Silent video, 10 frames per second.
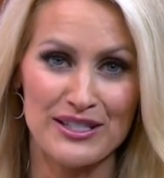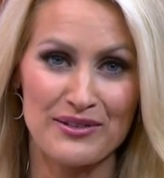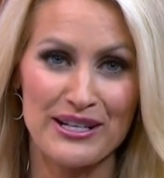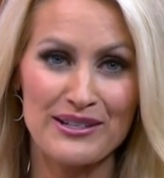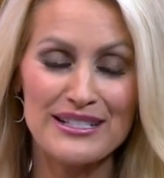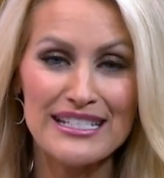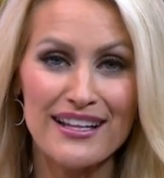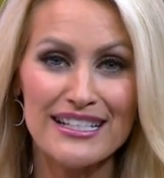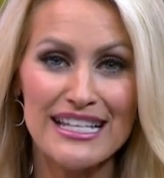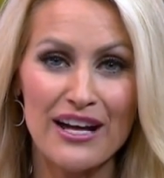So here to
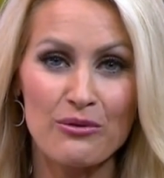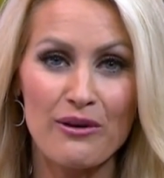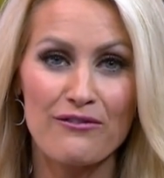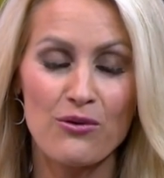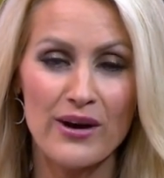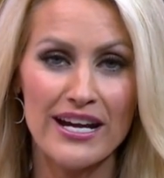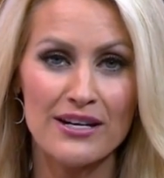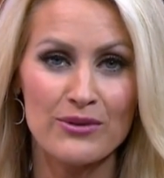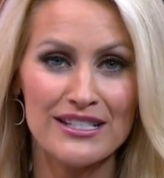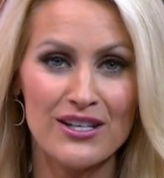tell us how to
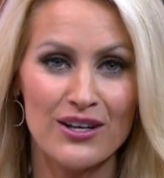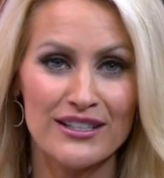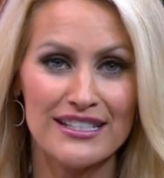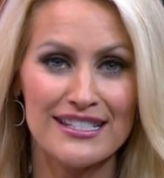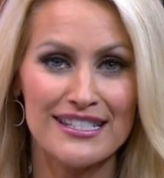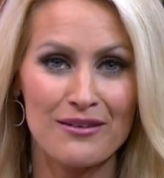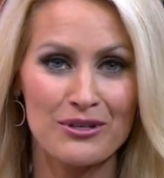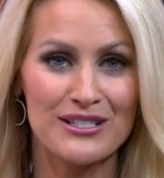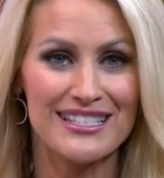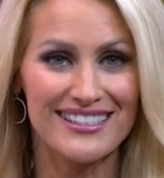avoid what's called the
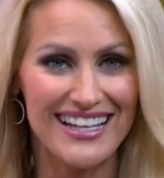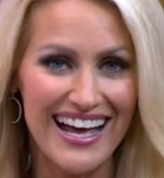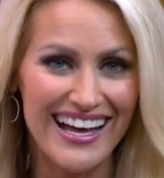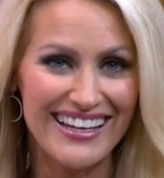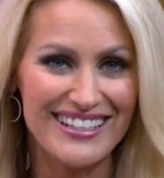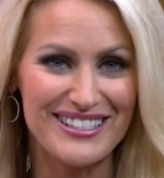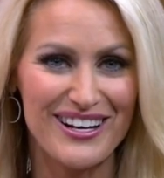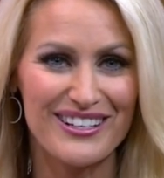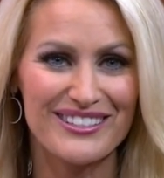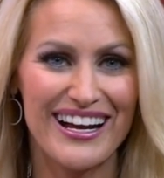summer slide is
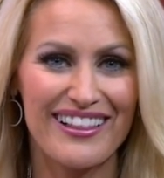Dr.